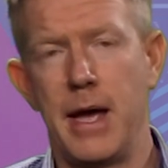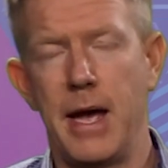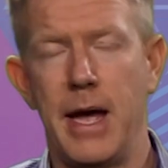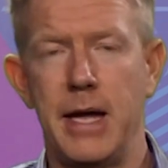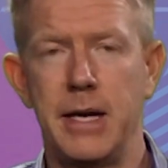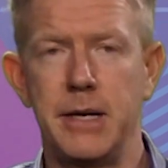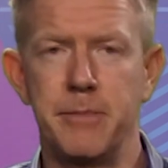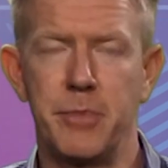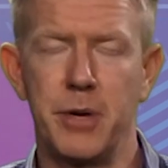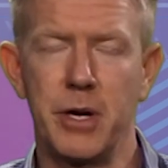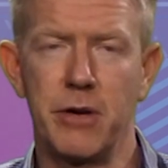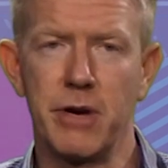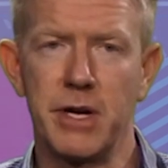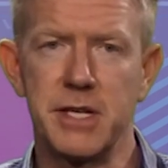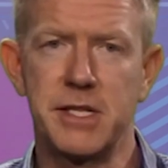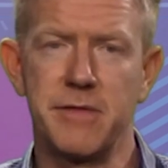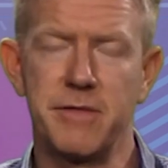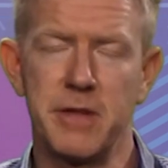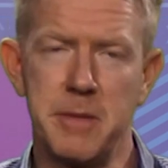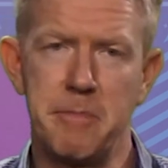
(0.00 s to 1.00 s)
and
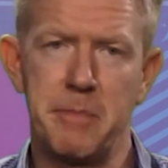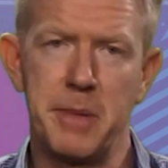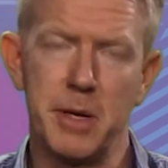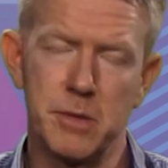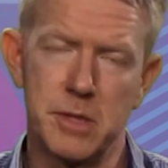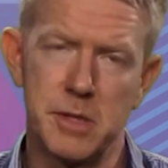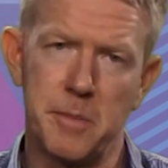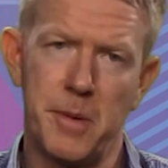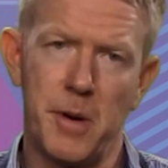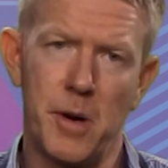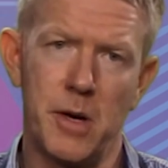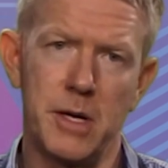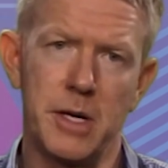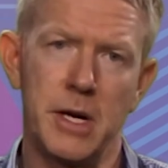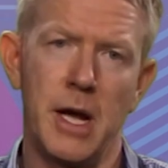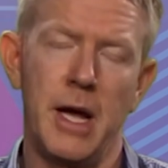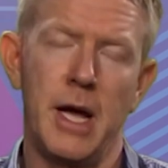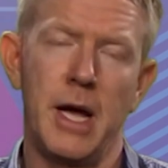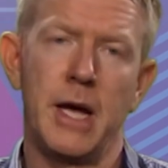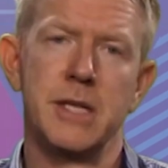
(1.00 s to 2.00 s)
progressively built upon